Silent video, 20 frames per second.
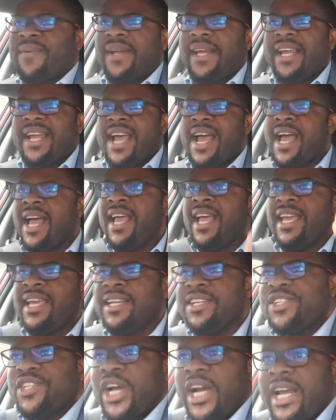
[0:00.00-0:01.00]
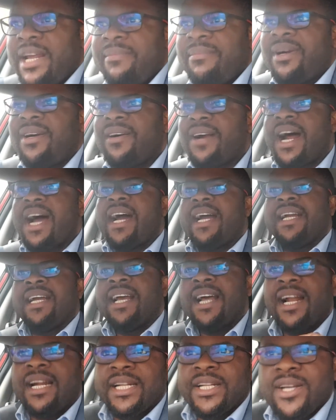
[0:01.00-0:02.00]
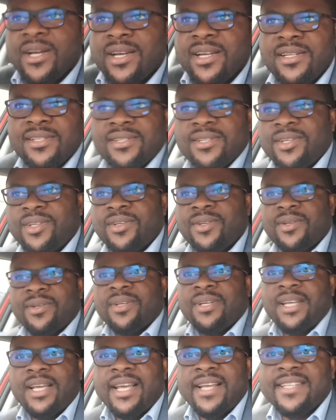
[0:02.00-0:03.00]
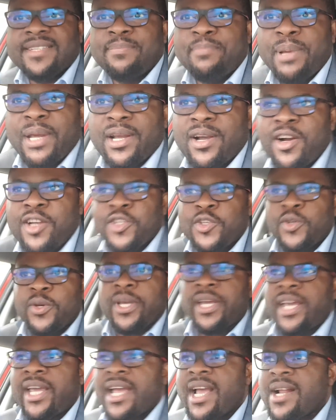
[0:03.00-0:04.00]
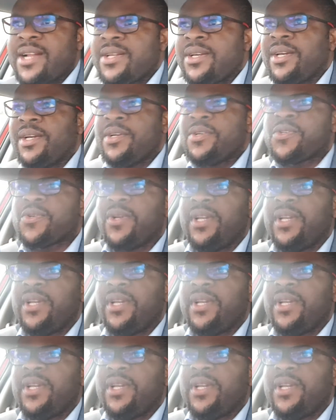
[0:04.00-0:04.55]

here enjoying my ride and talking to you. It's because you cared to